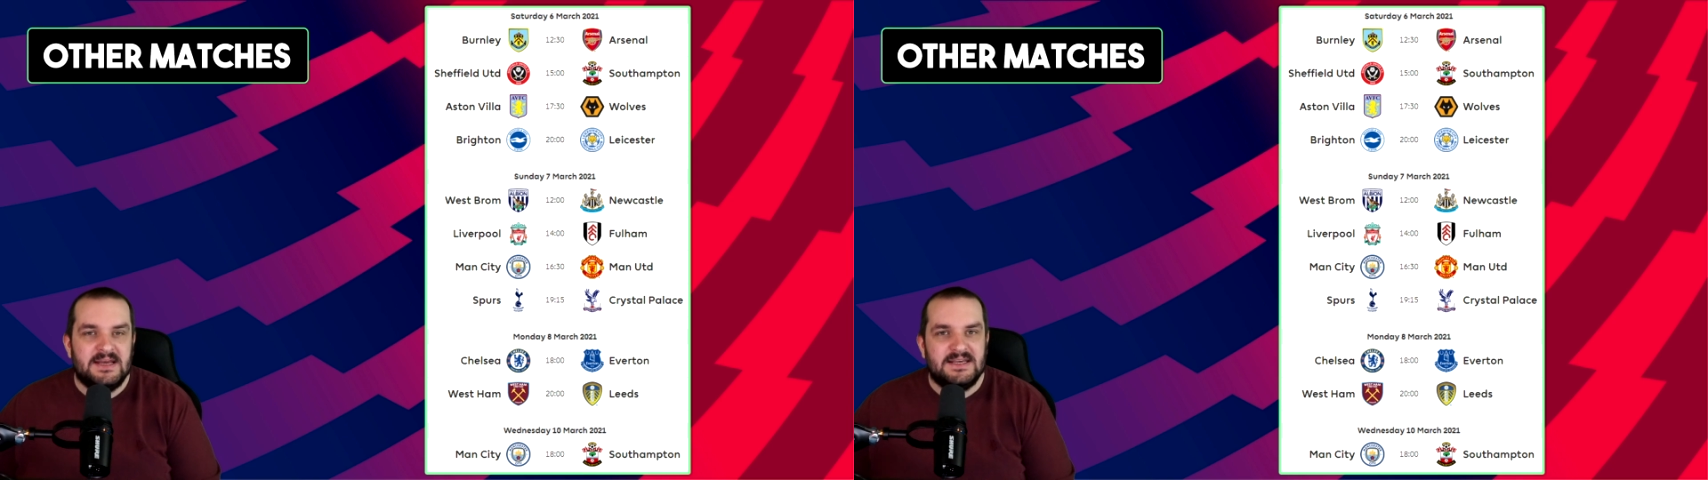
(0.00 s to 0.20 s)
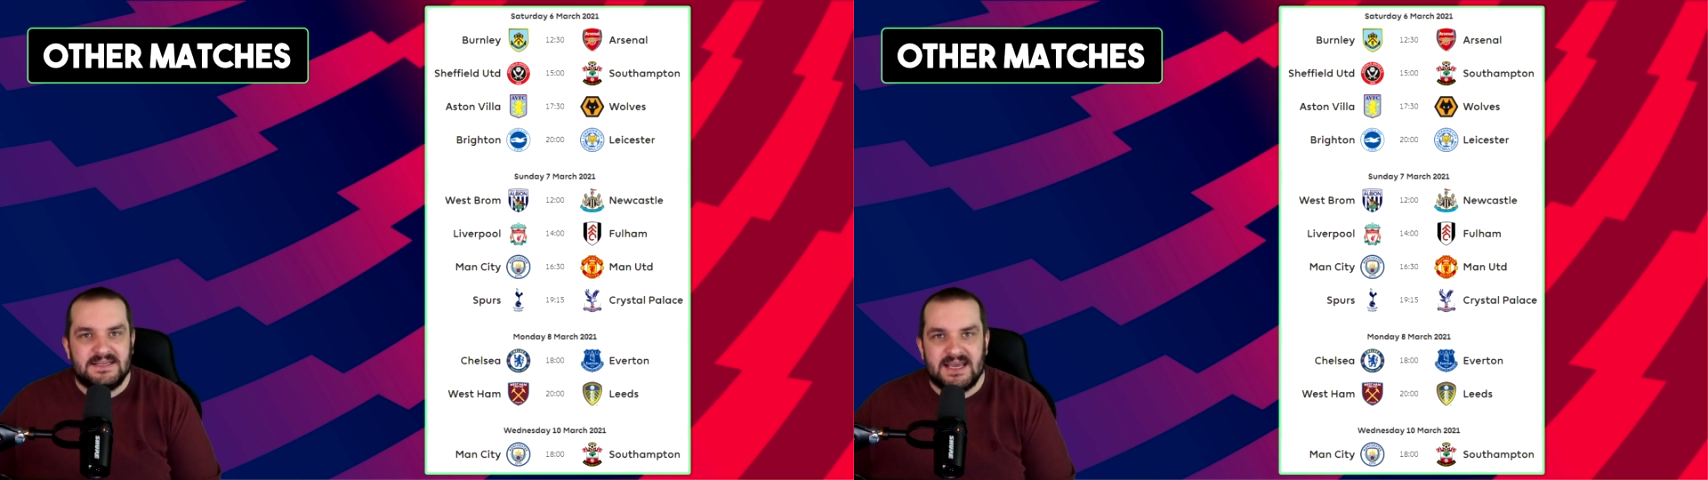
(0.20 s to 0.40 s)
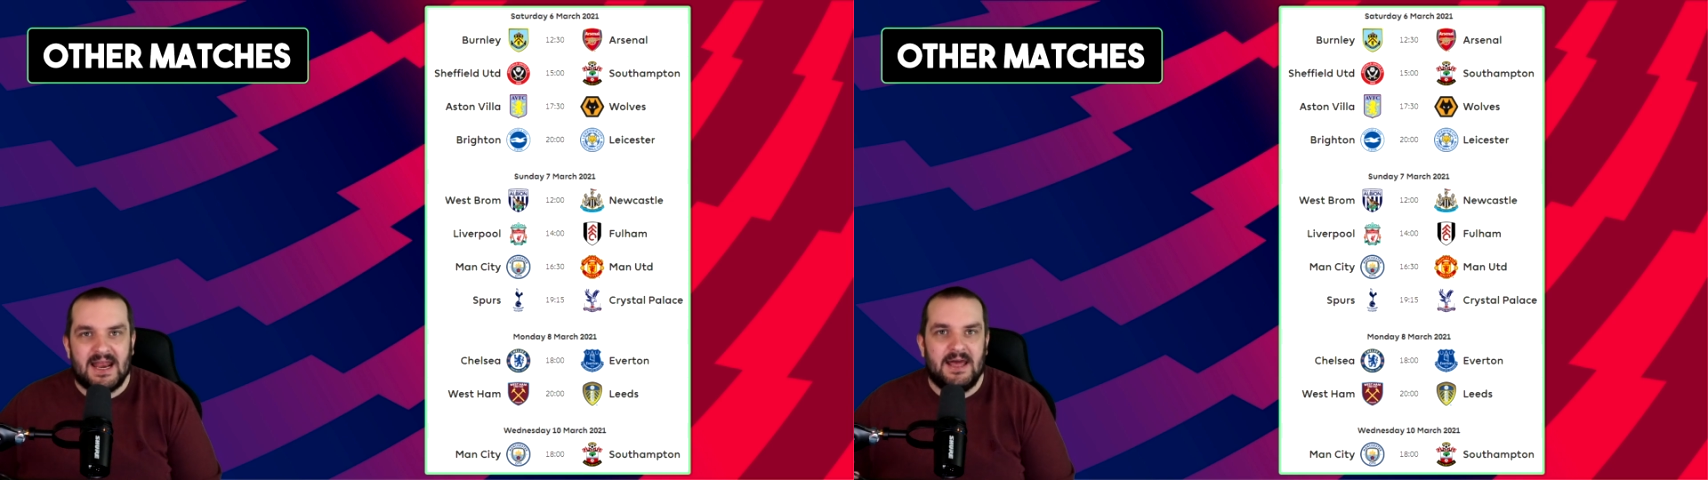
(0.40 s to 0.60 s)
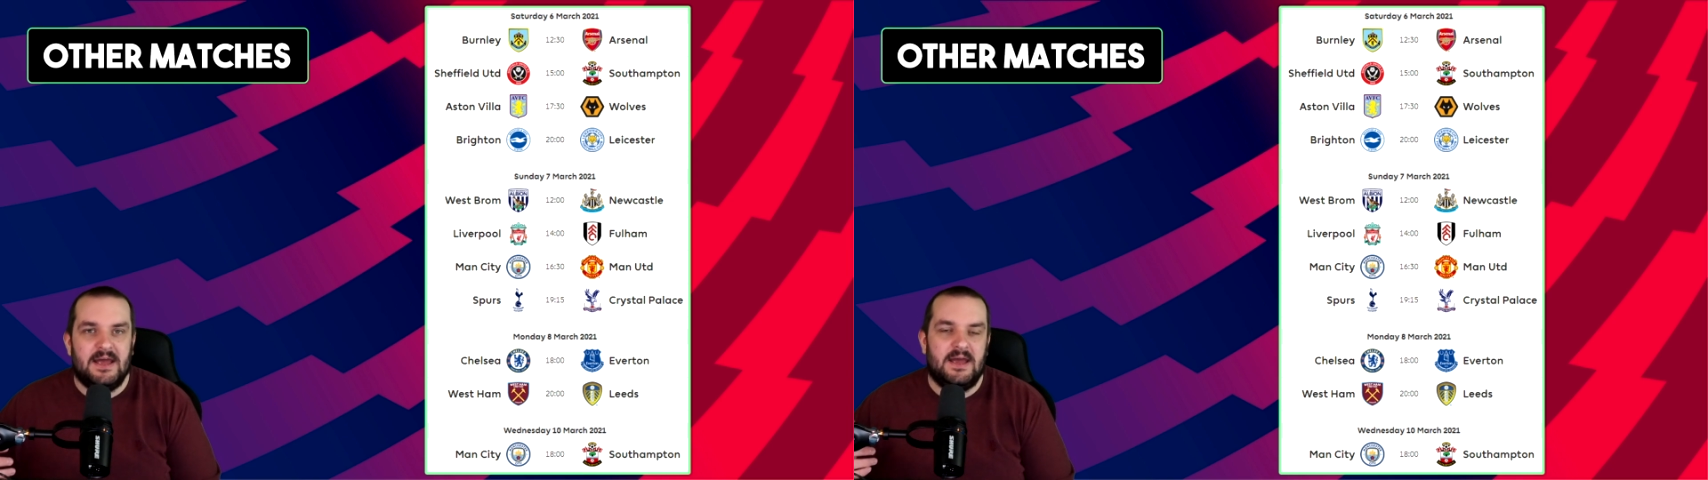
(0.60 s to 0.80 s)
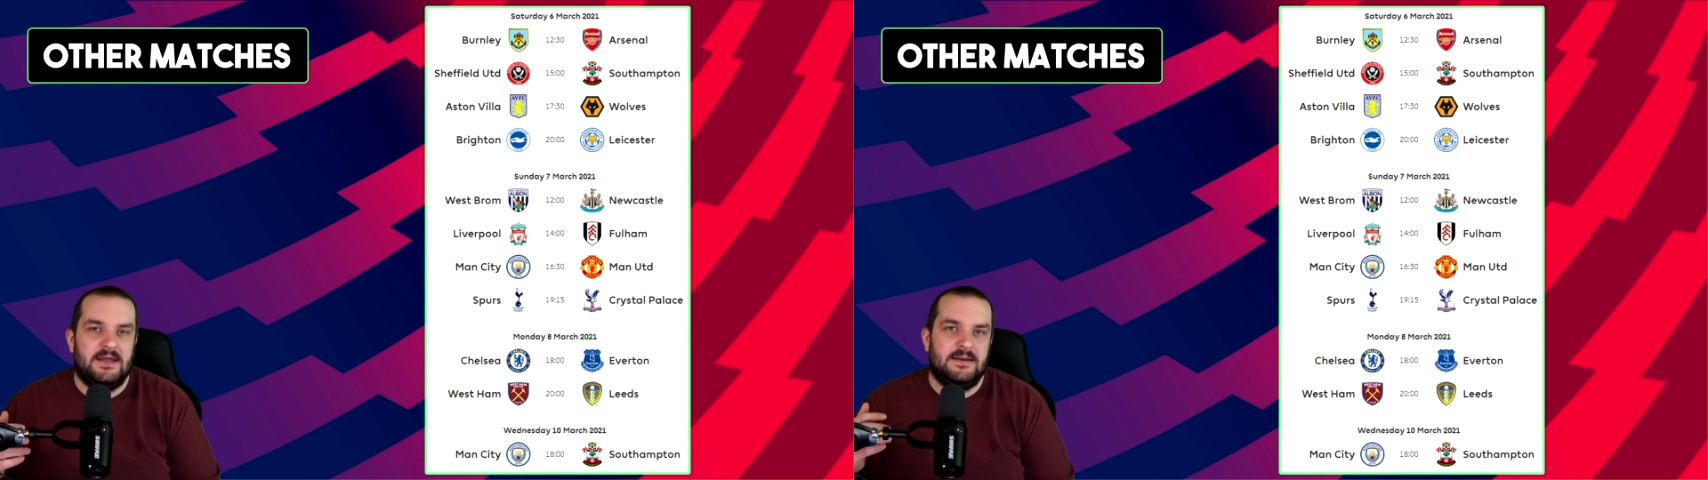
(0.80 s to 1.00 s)

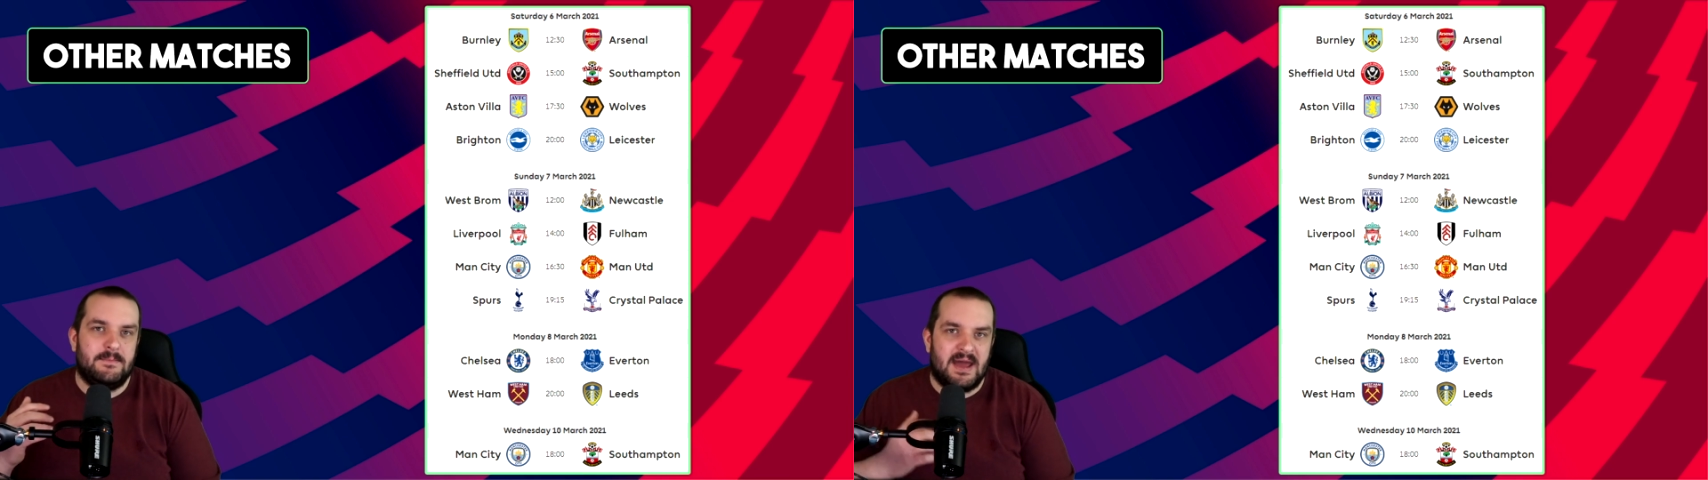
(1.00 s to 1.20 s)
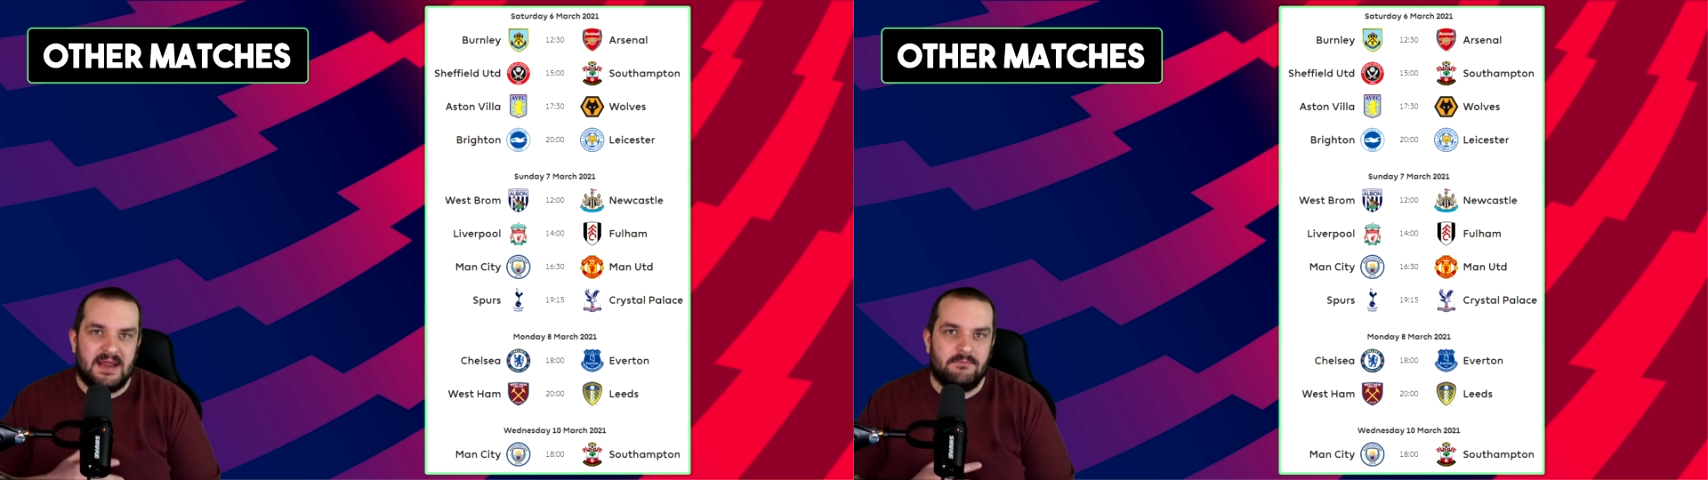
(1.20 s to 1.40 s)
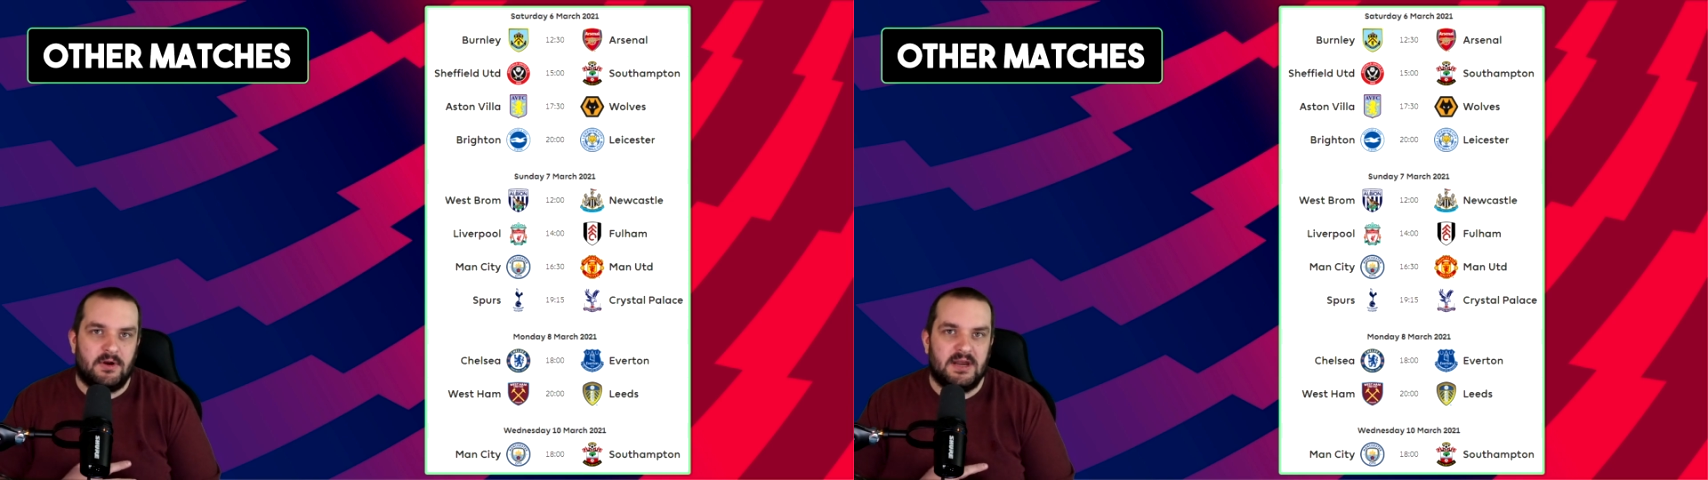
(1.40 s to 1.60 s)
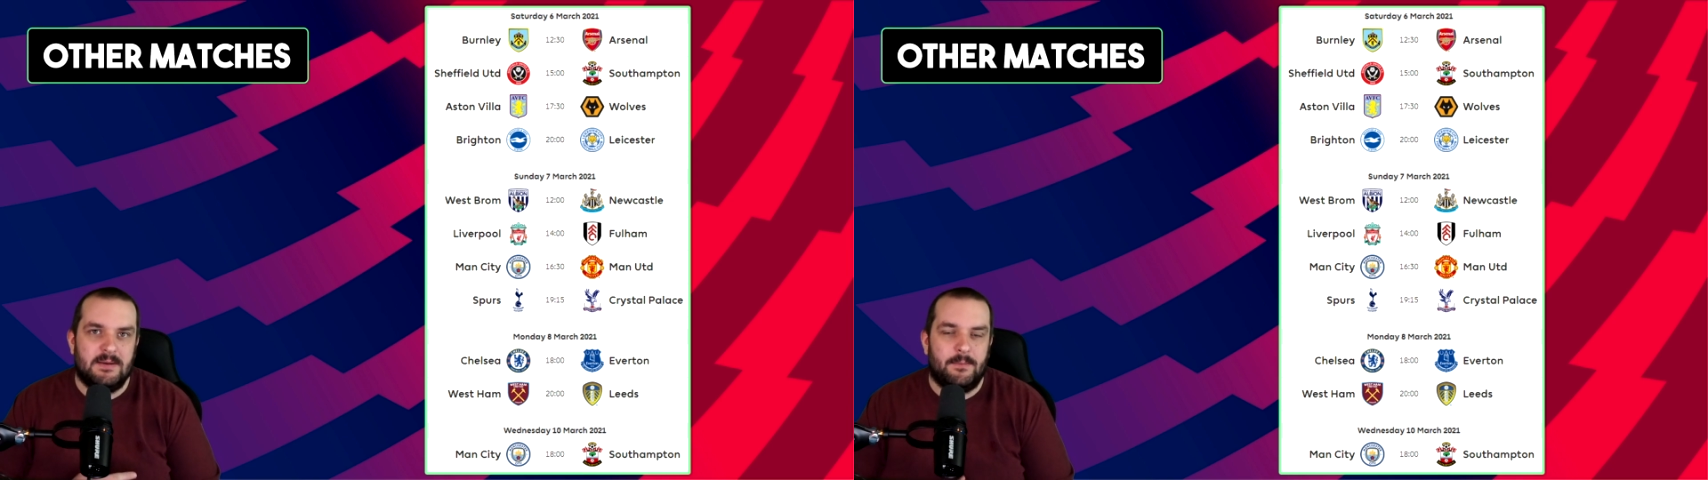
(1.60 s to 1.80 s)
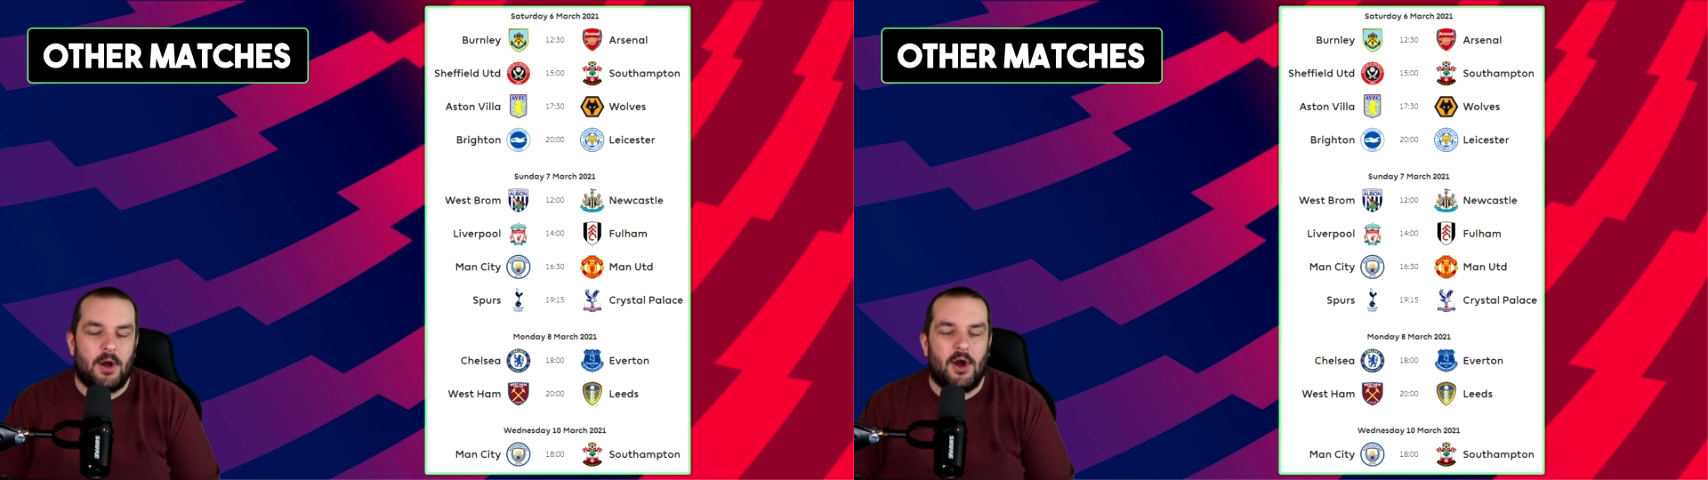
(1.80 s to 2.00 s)
Salah and Mane running
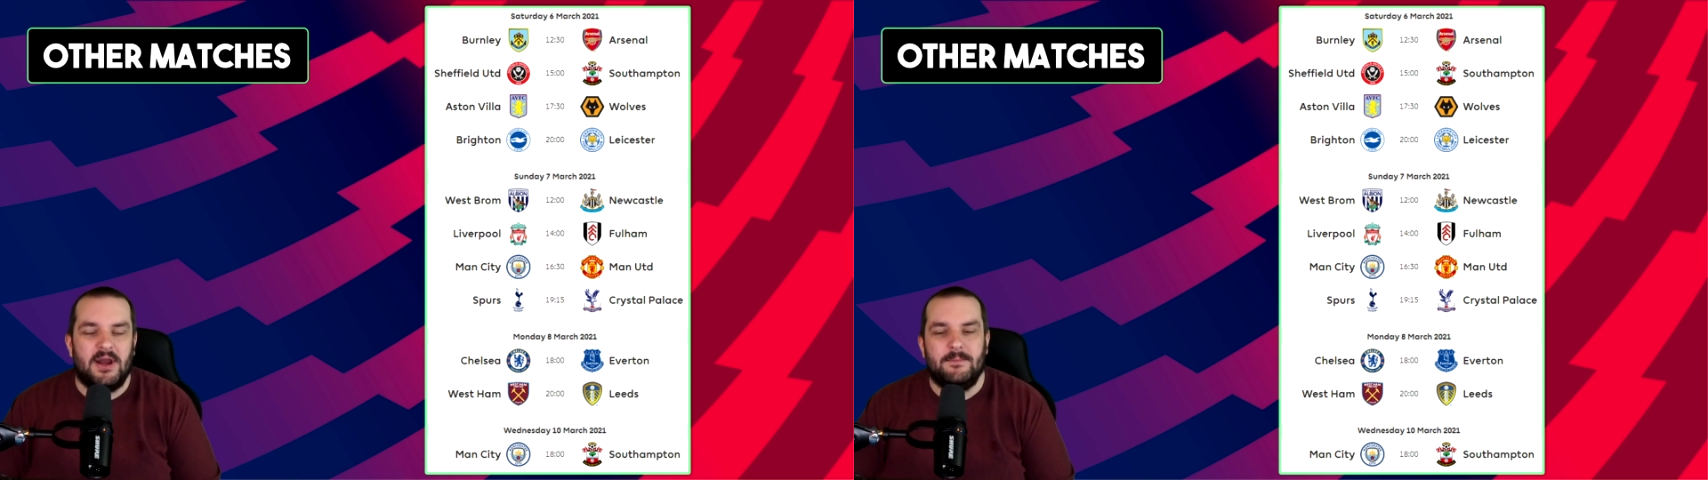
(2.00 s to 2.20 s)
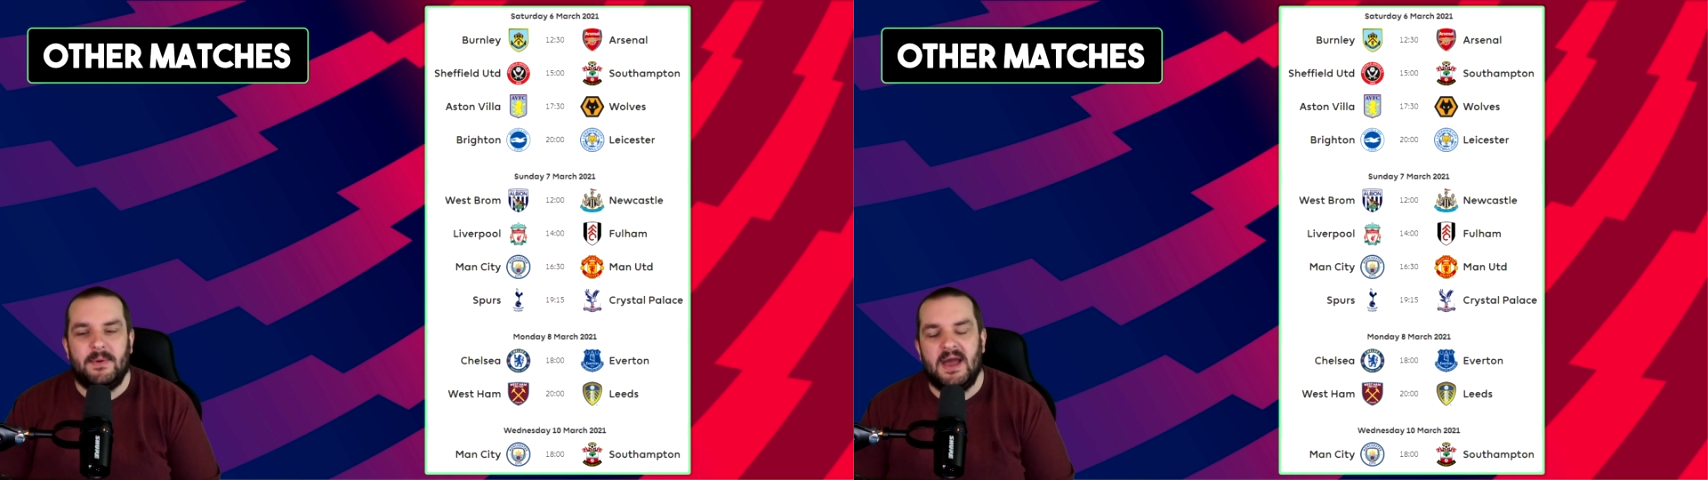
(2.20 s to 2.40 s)
in behind,